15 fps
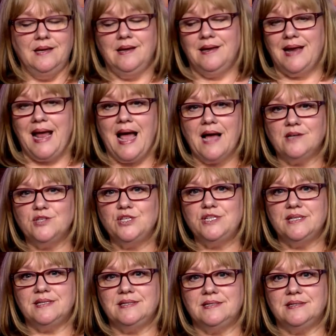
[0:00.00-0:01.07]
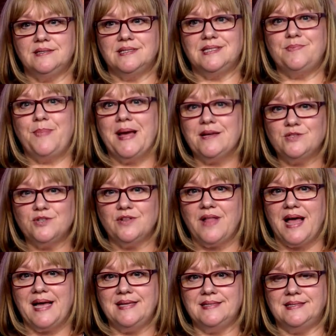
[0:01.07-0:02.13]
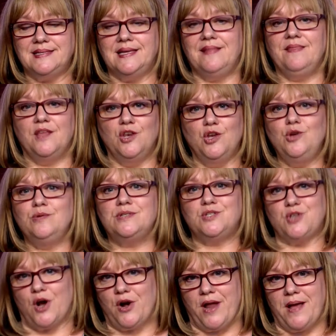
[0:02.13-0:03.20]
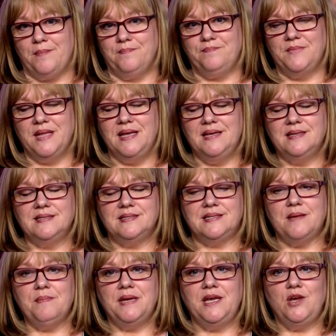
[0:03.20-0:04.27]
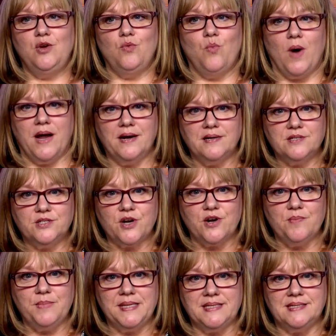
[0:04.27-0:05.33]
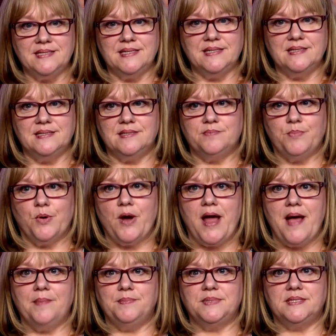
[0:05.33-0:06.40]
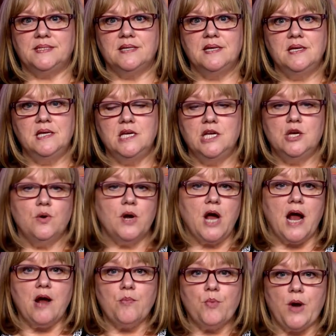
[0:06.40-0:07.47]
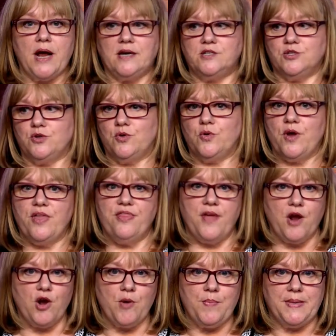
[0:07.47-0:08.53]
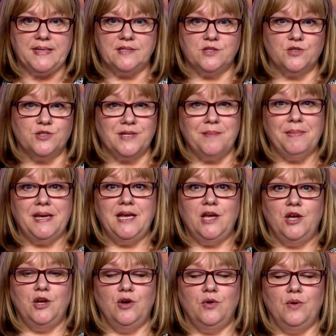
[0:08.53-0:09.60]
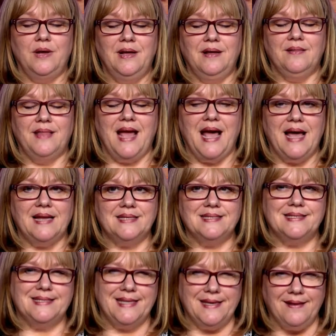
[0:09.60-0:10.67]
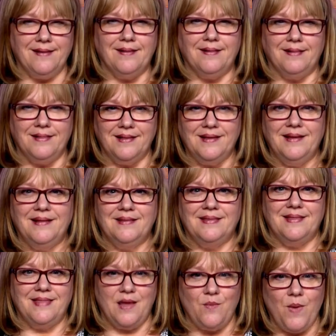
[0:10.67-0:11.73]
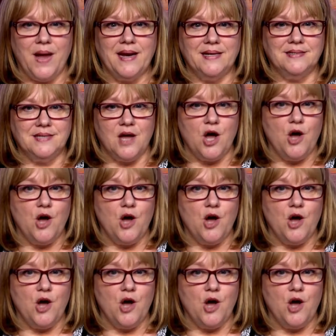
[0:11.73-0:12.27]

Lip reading: And I actually just specialized in the new startup. Somebody who wanted to start a business, perhaps, you know, a chiropractor or a therapist, or somebody who they had a skill that they wanted to